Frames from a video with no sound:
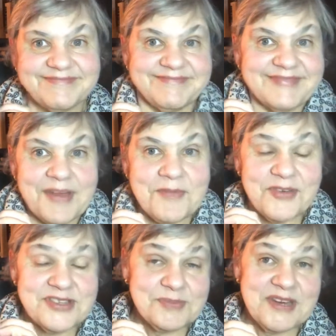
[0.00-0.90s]
have
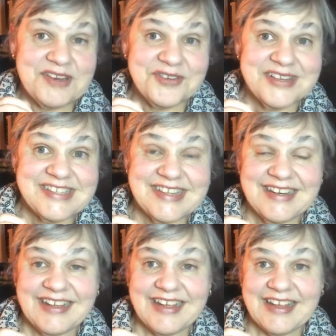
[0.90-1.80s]
always been interested
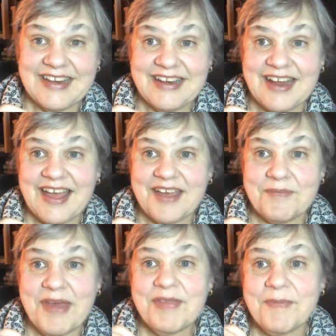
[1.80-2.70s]
in
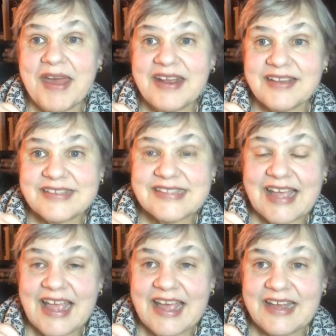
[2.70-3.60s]
mathematics,
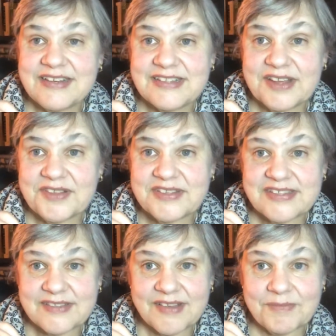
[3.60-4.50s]
and so this
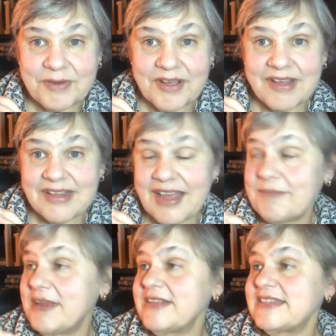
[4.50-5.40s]
book on
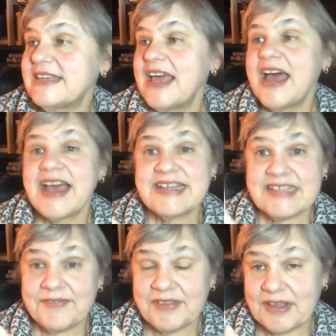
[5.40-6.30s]
Leibniz I
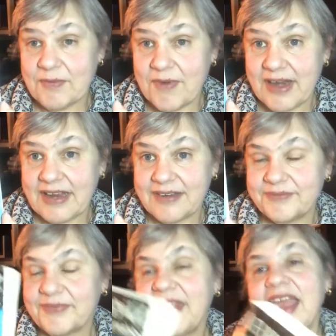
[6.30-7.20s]
definitely wanted.
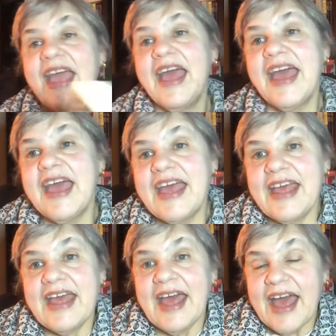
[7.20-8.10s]

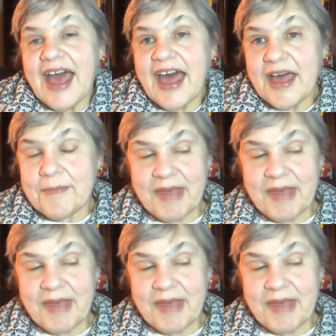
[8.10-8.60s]
And